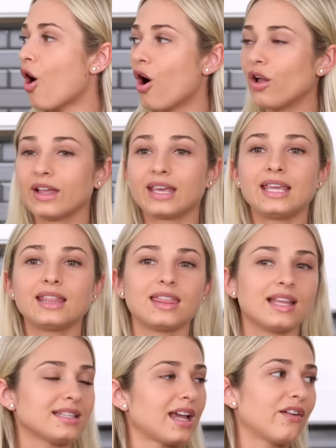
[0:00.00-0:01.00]
all like
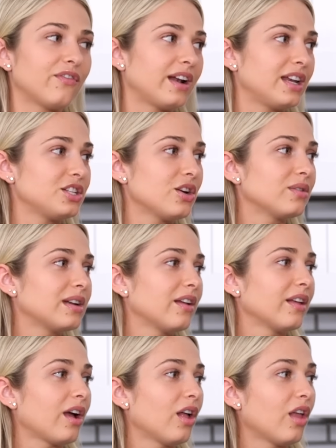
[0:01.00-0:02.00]
it's like a funny joke now.
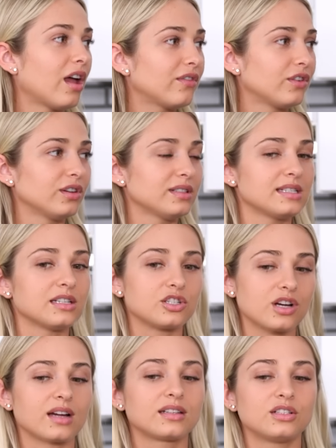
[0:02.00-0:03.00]
Like a lot of girls he's
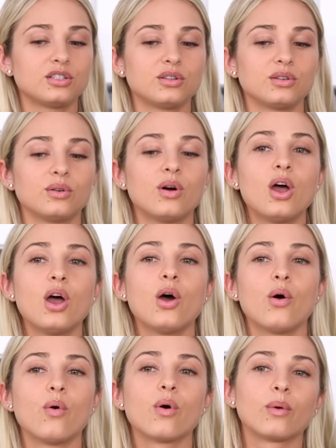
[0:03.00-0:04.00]
attracted to
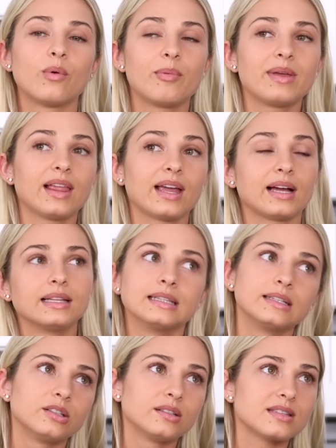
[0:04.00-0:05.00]
or will be like a
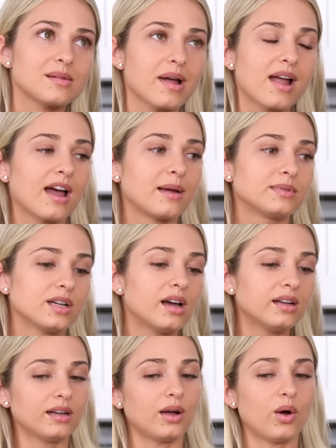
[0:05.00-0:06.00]
little semi-hyped
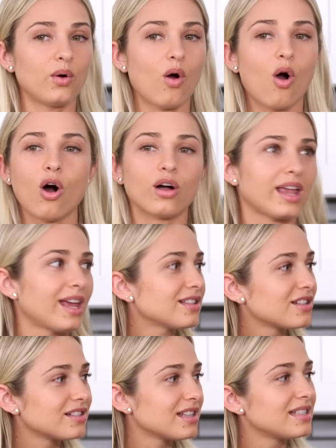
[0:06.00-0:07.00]
on, all
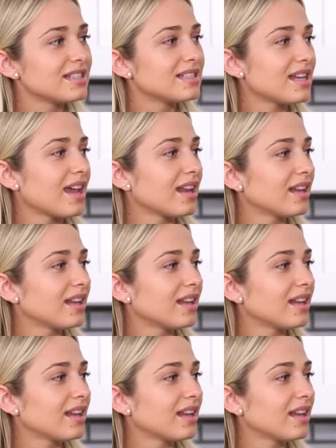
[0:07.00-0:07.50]
Cancers. It's insane.